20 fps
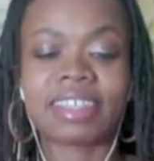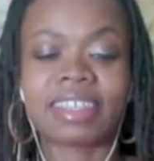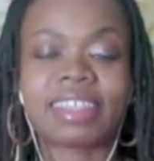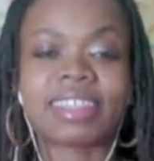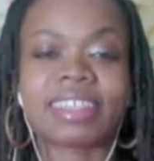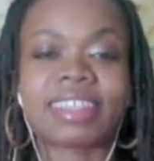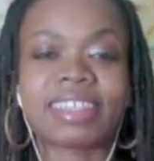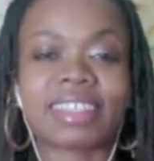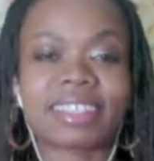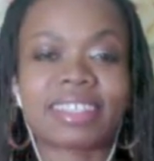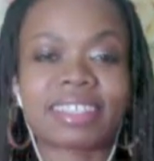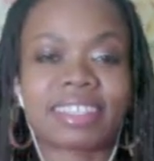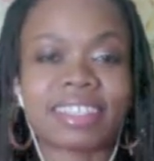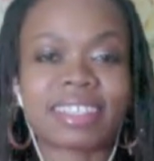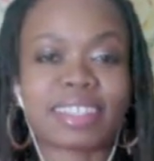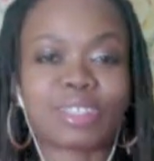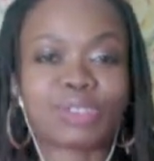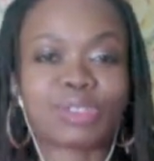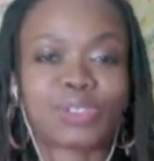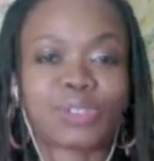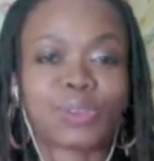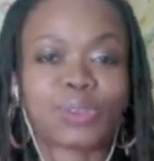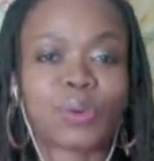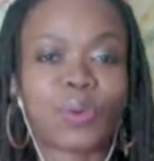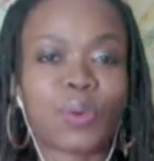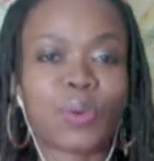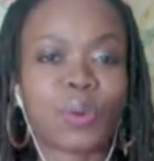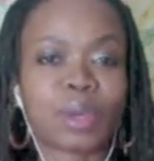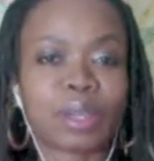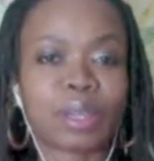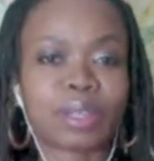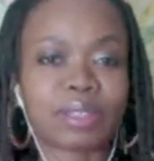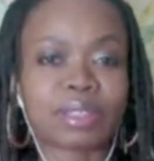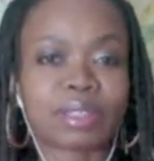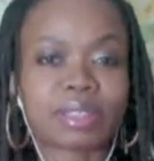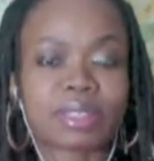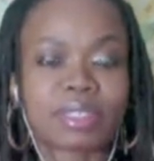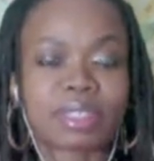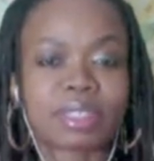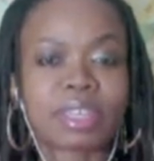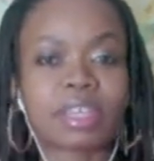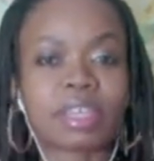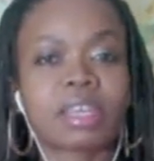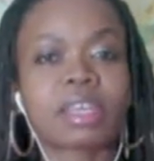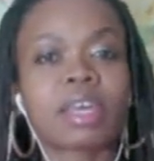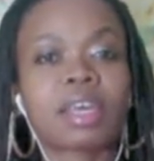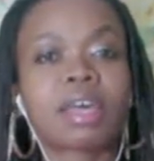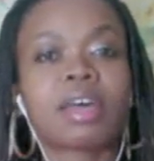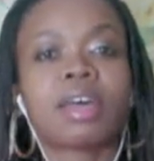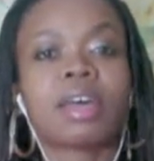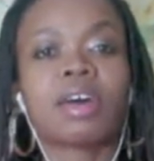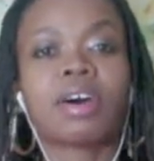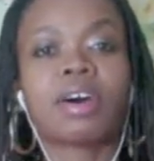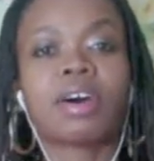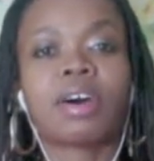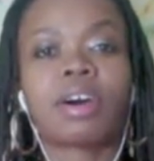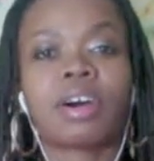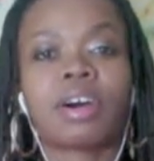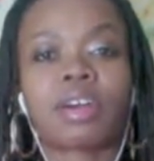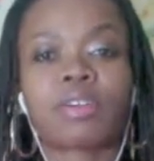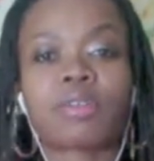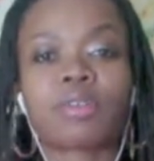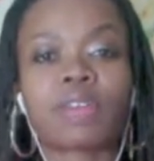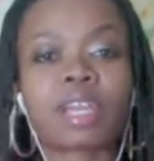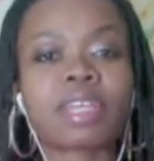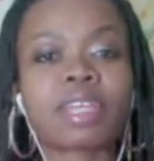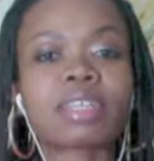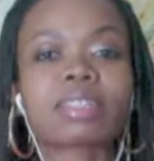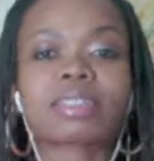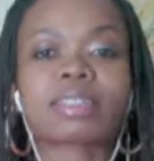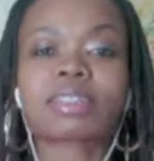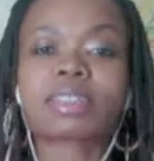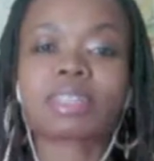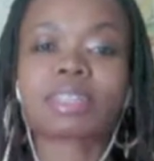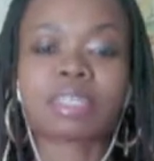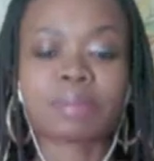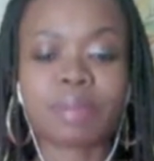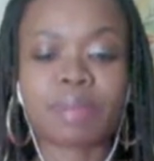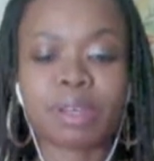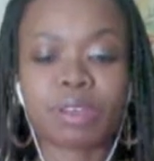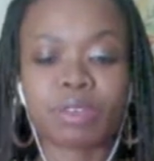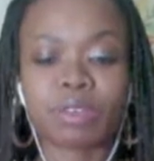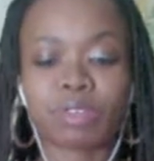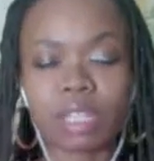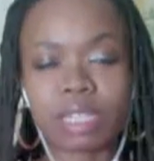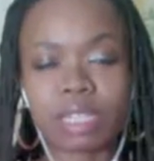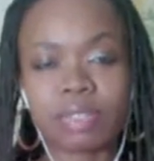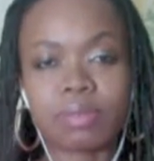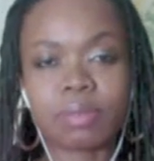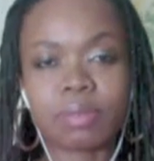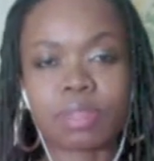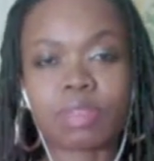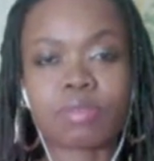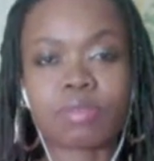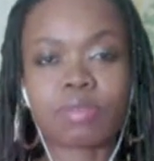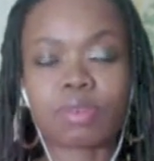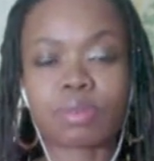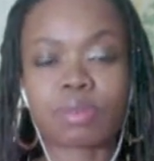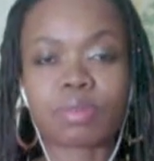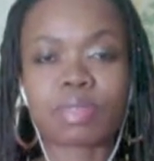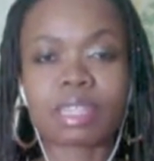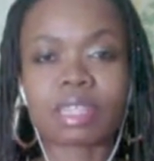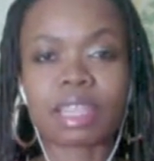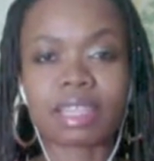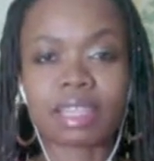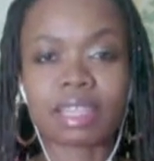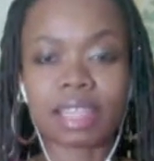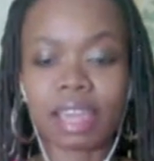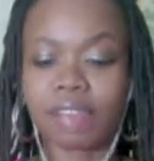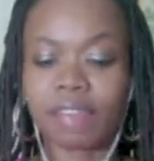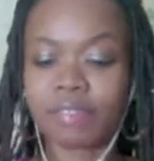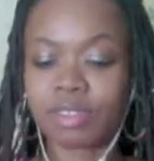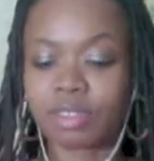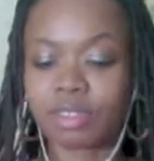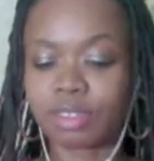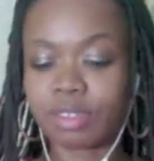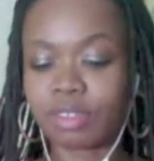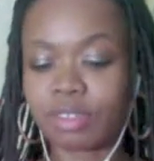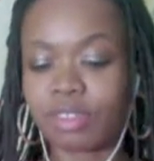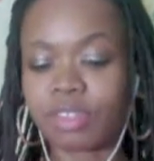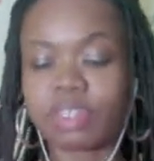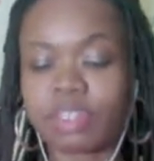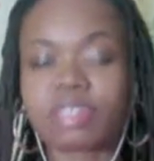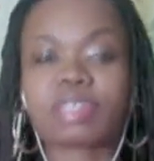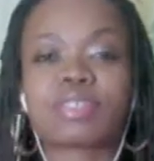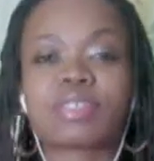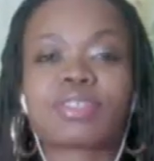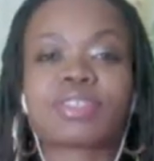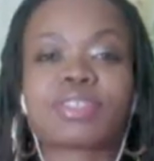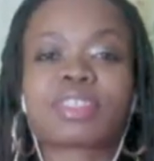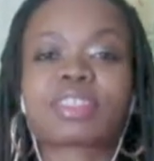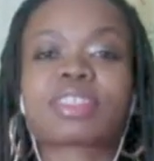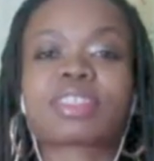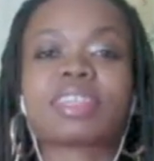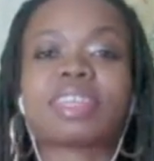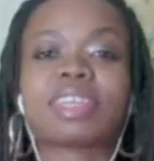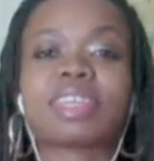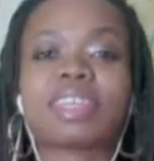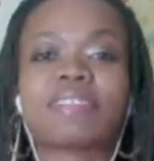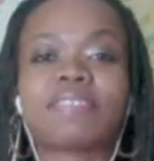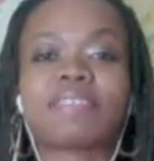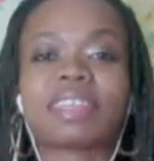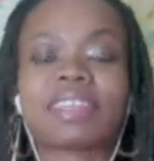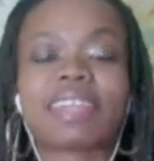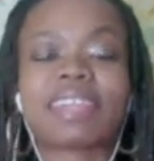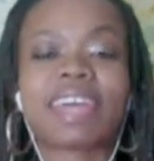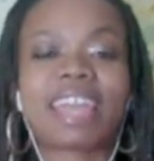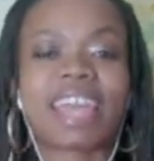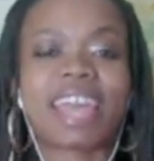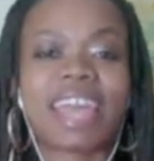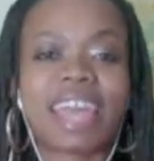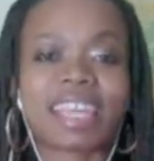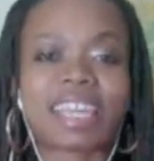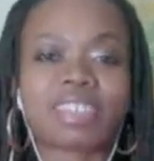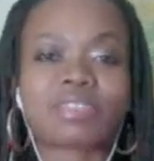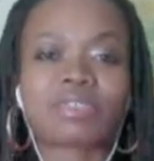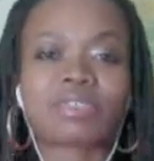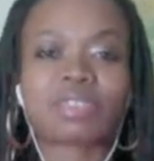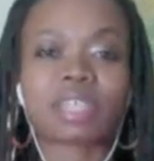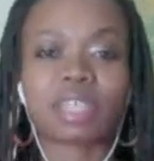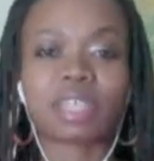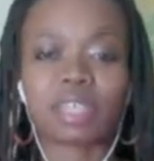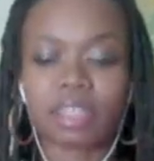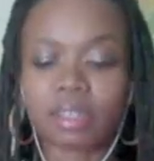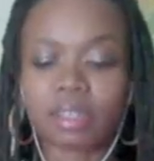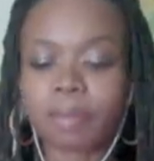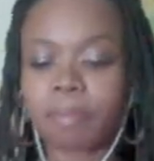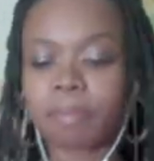the essential oils. Already it's gonna smell great with the rose and the lavender. This is just gonna give it that extra kick.